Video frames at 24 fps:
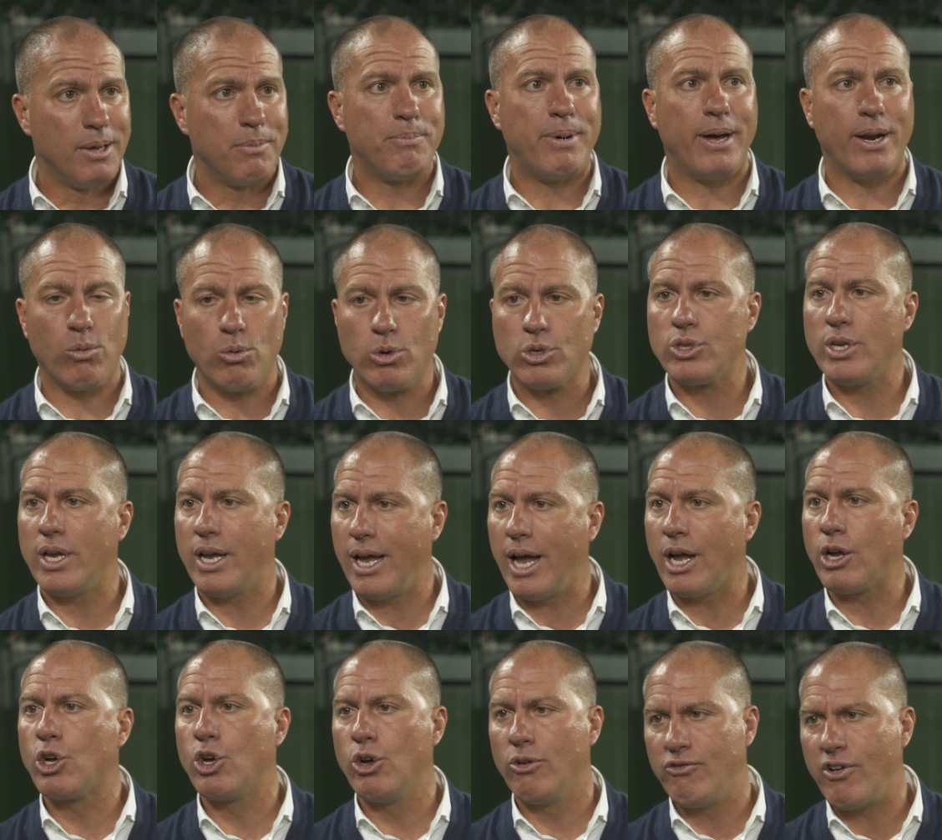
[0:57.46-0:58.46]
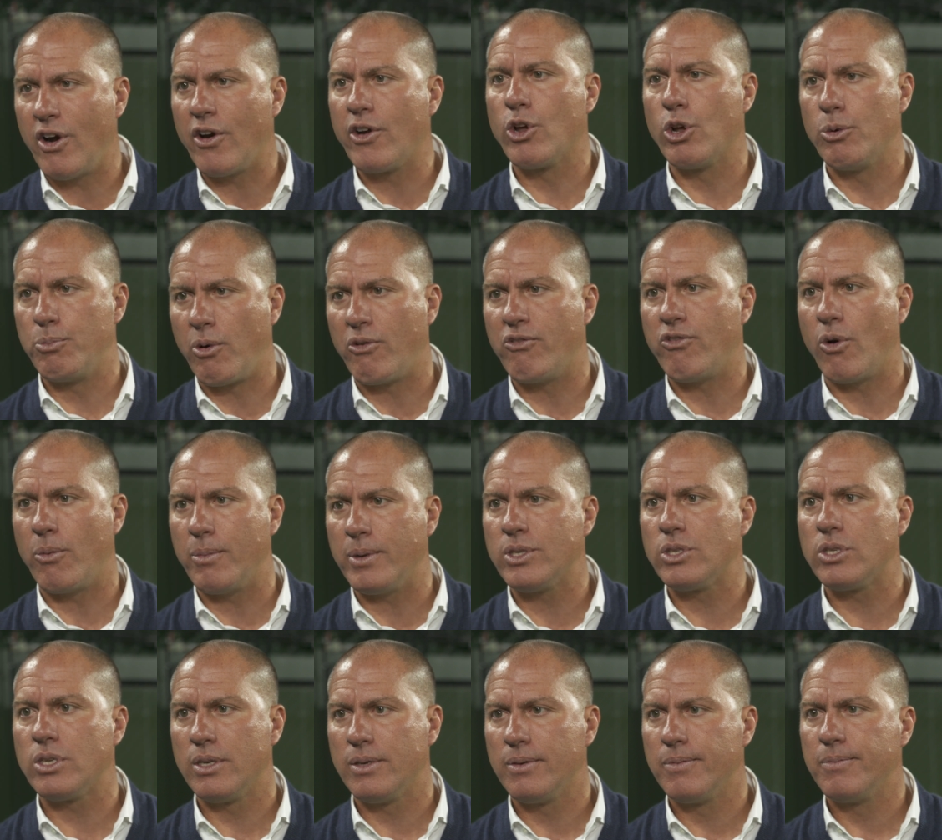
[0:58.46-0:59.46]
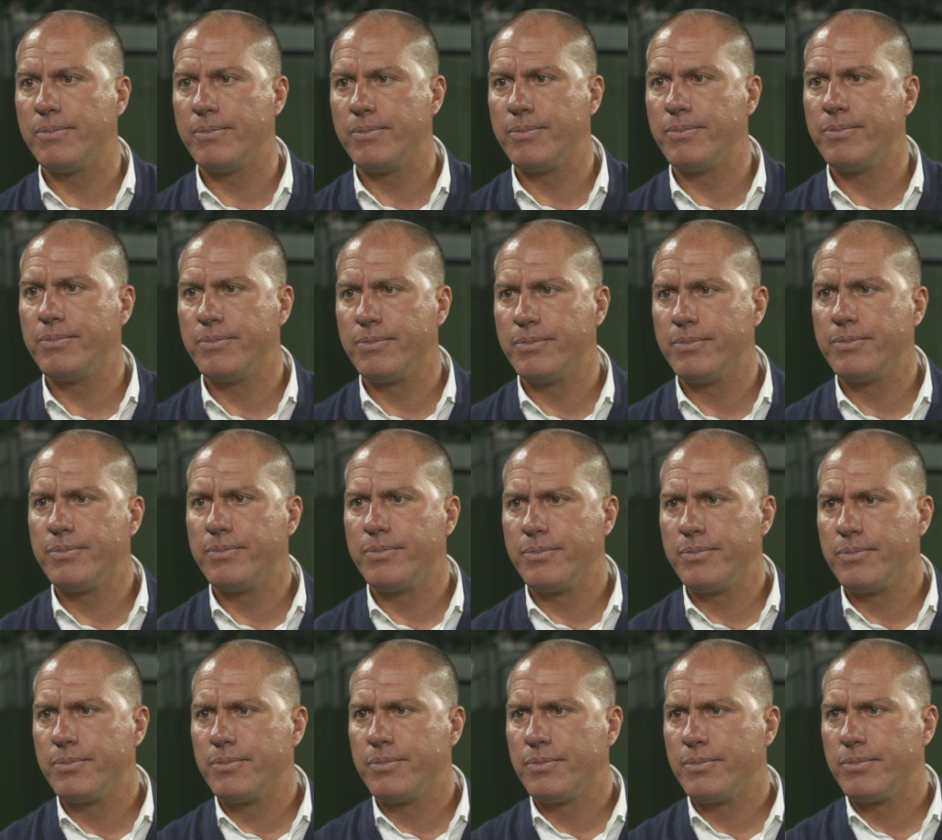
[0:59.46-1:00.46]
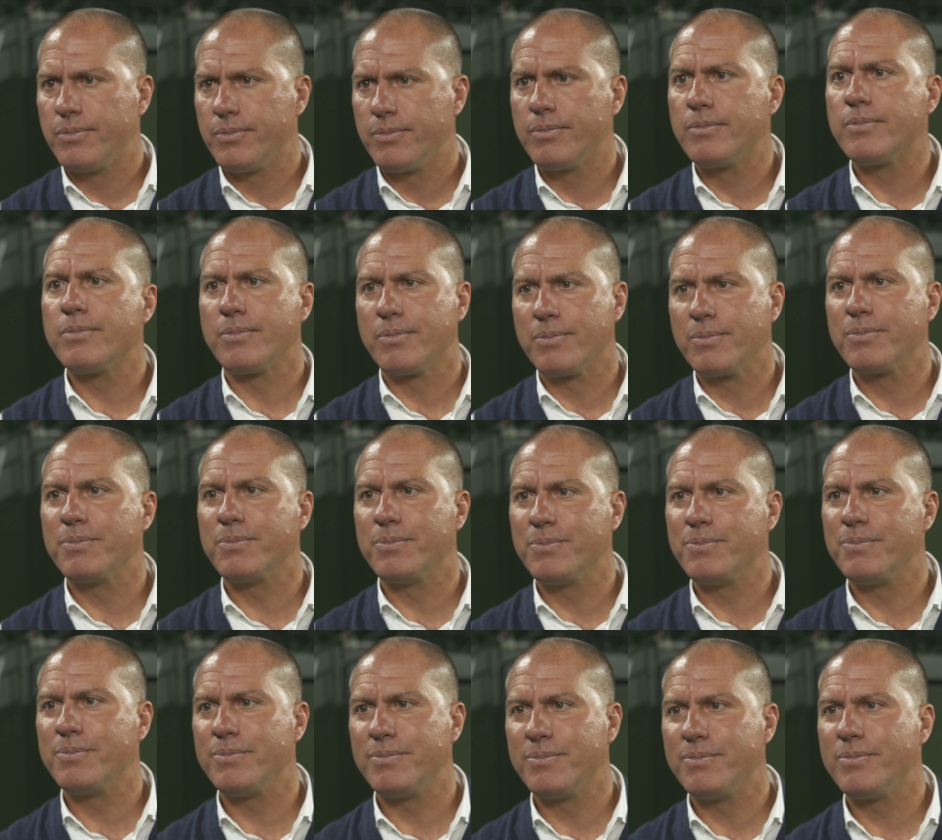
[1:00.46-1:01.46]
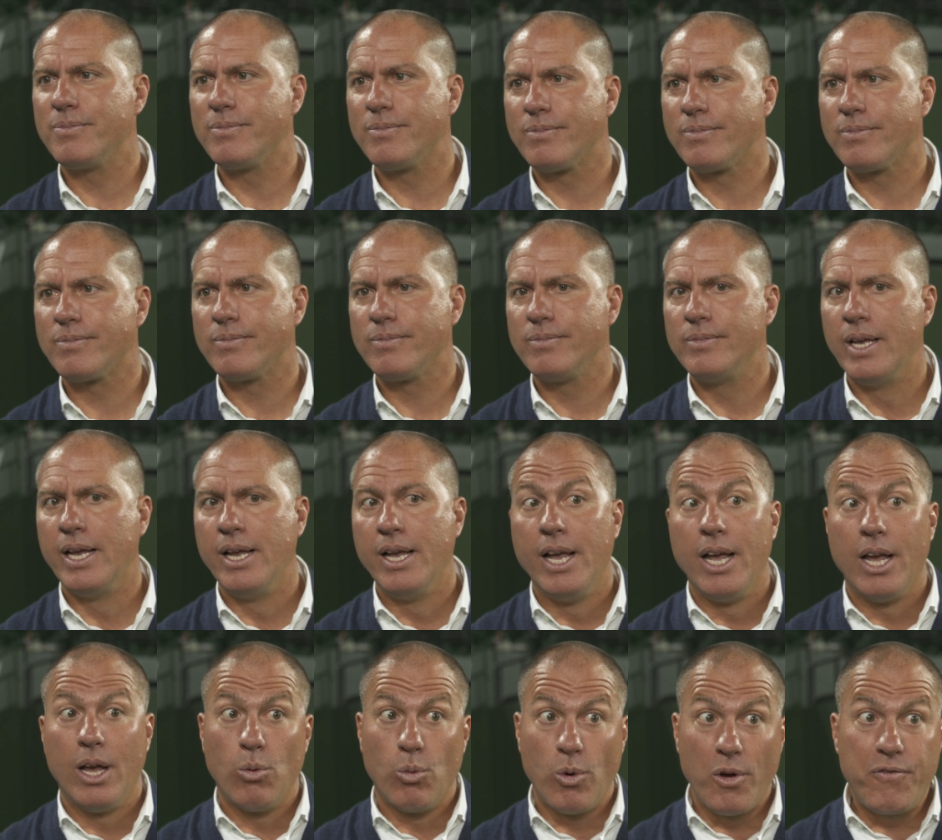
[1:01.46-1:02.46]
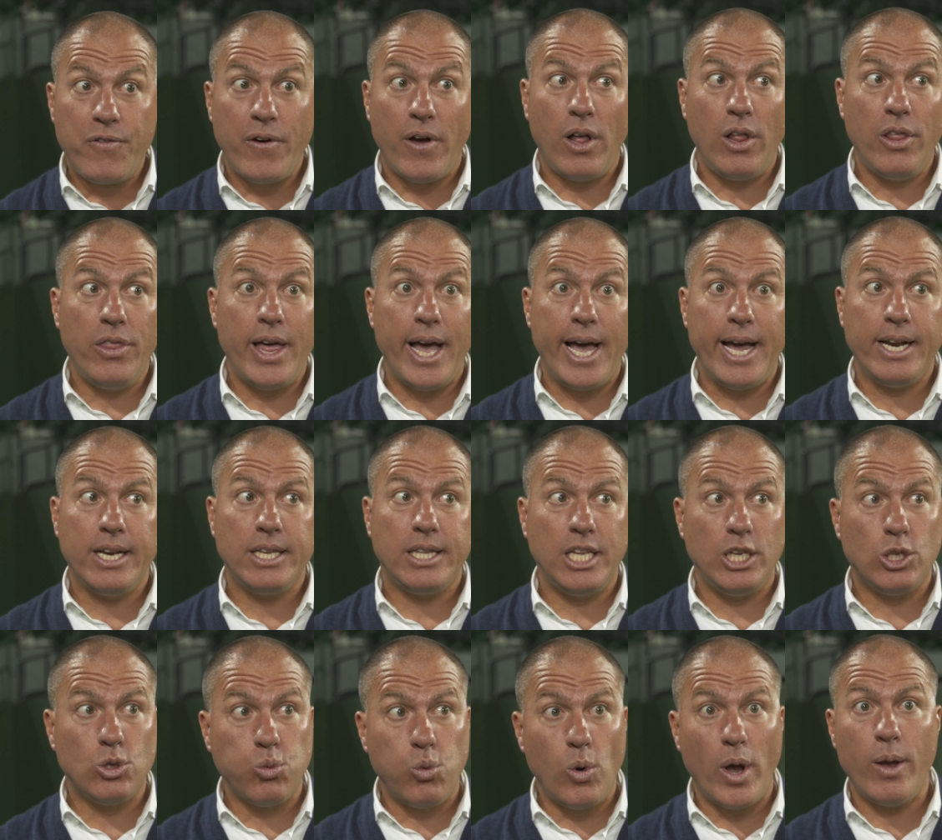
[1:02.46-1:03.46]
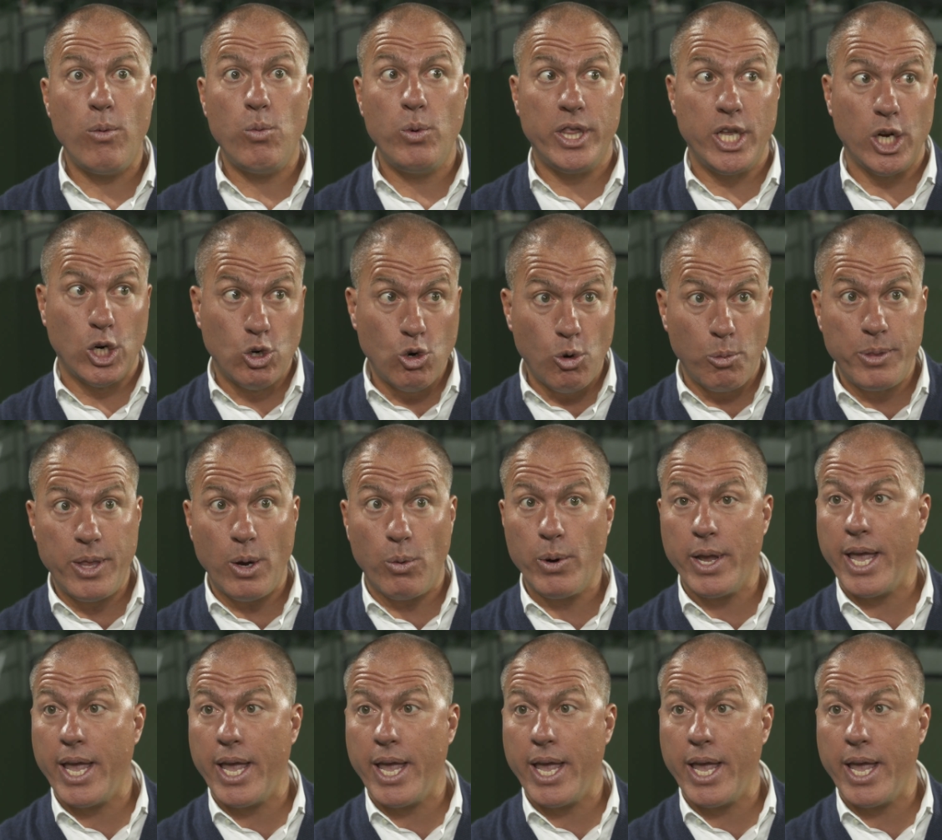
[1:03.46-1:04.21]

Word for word: but it was a, a good, very good performance you changed the shape tonight what was the idea behind that we felt that this way with the group that